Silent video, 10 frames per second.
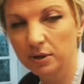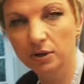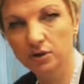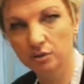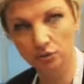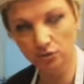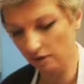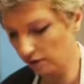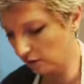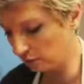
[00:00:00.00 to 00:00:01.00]
because they will
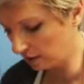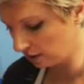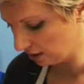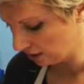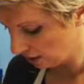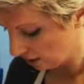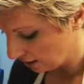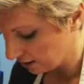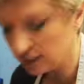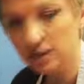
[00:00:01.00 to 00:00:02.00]
dry very quickly.
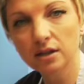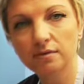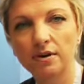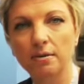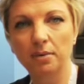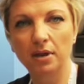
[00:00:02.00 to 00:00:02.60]
They're still very